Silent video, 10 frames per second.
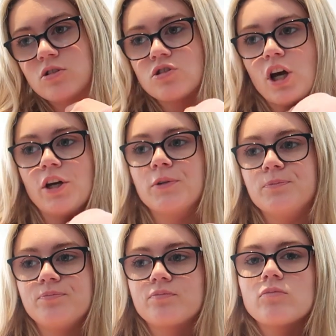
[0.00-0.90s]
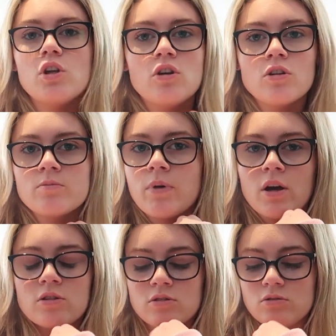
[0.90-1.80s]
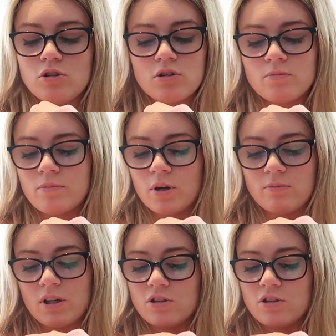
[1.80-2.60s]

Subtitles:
So you can put me